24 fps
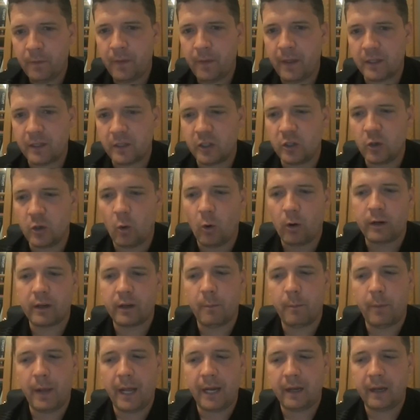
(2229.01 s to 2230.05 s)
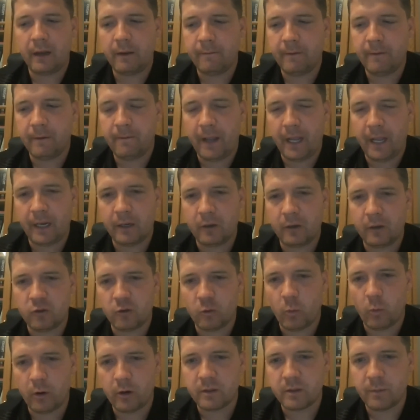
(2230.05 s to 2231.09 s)
That's your competitive advantage,
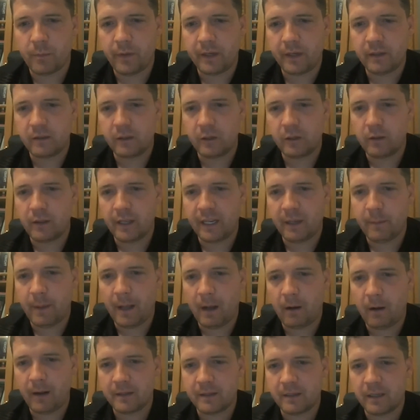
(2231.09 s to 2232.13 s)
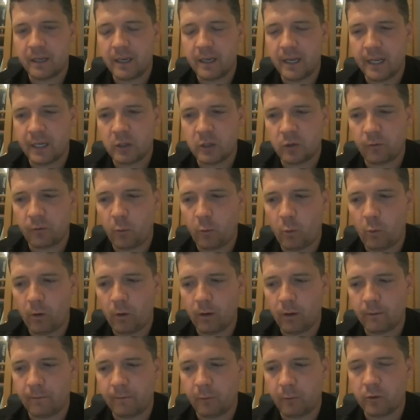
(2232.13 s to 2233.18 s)
or what are some things that you think about as a niche
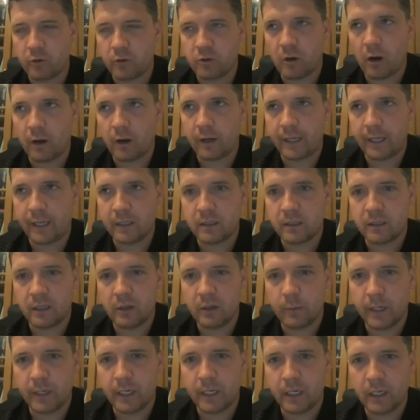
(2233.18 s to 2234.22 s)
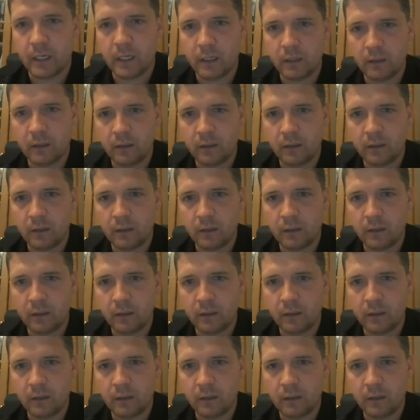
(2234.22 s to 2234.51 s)
for drawing kids to UIndy?